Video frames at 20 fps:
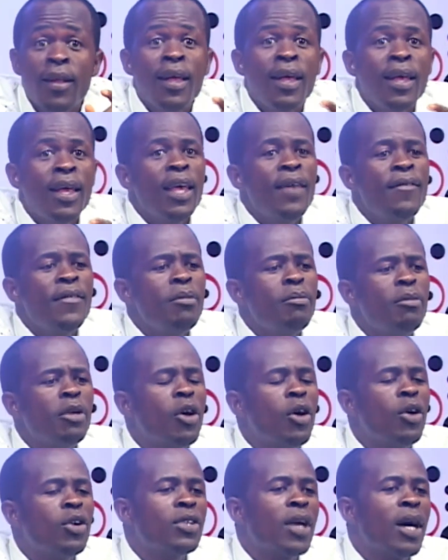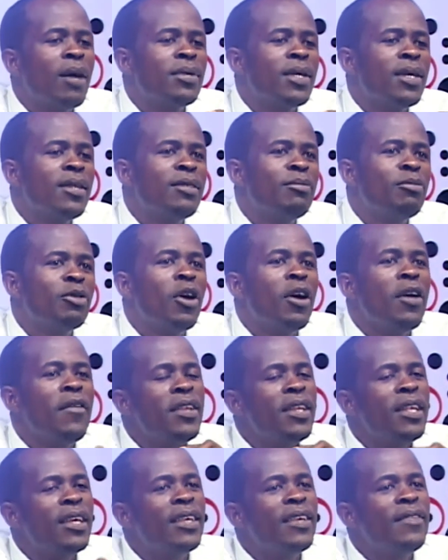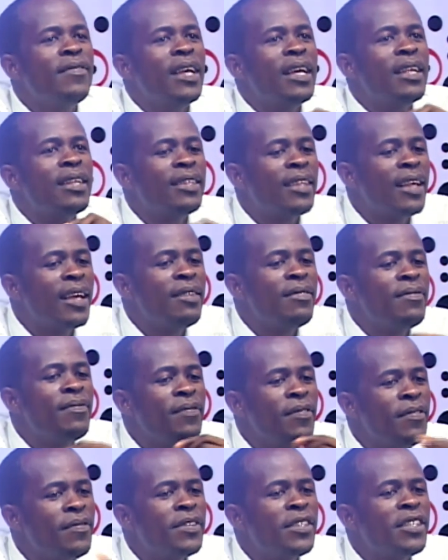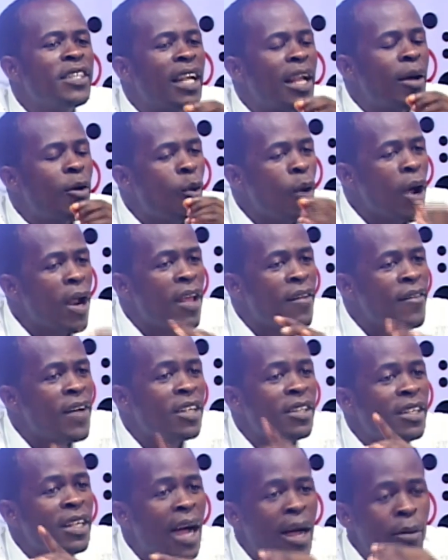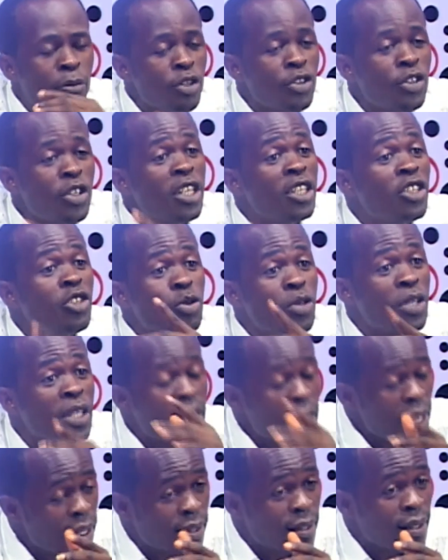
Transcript: Even because I'm saying this because even they give them 10, 50 jandam or whatever, I'm just saying in case.